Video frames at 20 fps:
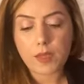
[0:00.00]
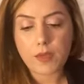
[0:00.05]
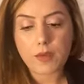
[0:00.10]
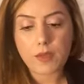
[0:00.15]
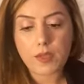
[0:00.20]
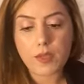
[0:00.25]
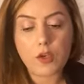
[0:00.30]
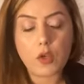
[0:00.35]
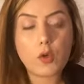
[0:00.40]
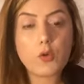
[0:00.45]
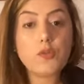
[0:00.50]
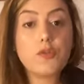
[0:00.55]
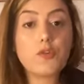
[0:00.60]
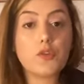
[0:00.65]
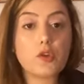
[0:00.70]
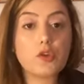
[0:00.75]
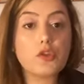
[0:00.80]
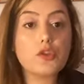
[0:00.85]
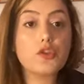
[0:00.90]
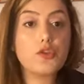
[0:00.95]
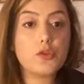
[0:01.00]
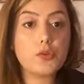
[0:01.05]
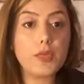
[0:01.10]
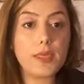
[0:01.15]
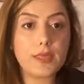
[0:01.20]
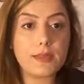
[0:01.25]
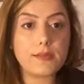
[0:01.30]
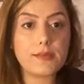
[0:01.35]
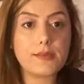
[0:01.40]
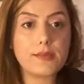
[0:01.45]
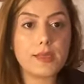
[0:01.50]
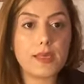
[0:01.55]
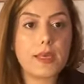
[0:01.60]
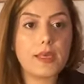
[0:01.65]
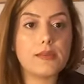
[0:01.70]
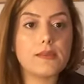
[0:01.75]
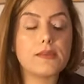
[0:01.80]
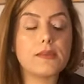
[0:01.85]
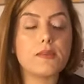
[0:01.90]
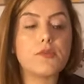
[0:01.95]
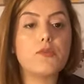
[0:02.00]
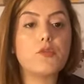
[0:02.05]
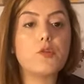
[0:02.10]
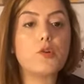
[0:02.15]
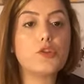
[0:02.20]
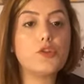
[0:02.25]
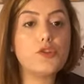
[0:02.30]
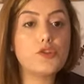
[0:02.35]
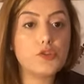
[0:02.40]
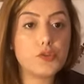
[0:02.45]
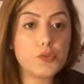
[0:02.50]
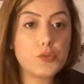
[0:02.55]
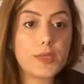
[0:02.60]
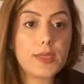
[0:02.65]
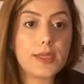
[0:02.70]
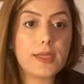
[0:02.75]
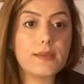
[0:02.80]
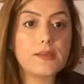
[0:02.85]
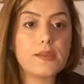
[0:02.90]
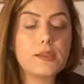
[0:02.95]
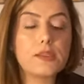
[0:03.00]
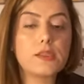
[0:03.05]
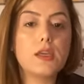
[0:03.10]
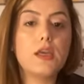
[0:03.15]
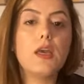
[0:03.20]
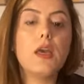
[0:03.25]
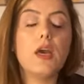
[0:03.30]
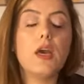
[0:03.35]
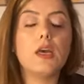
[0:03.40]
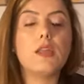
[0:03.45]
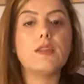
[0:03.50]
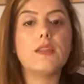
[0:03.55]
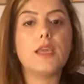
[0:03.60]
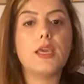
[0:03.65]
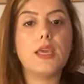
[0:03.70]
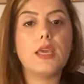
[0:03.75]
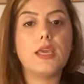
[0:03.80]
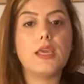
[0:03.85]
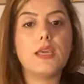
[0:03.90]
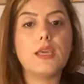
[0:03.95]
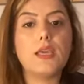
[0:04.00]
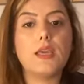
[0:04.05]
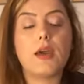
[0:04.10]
a note for students is, for students, they